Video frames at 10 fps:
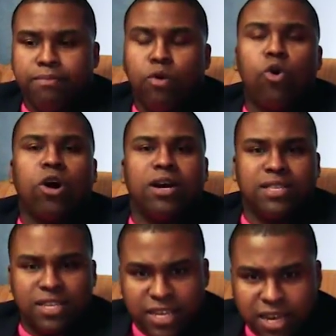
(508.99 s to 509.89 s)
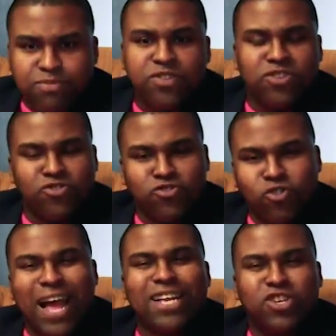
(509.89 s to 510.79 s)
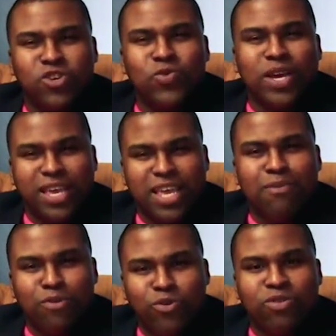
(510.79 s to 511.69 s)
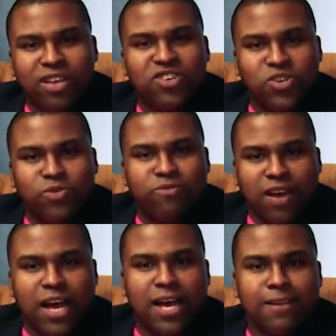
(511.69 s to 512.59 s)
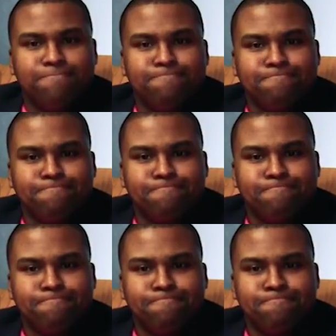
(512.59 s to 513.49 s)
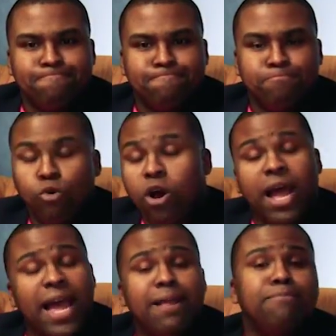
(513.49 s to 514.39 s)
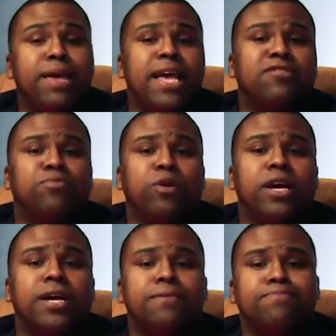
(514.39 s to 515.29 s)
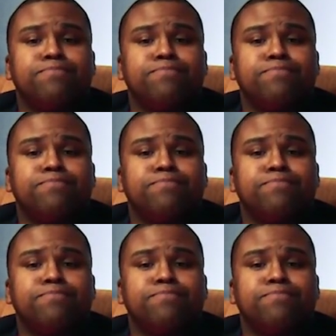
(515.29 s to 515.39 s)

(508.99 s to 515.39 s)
more attempts to distract you and keep you disunified, more hate being spread.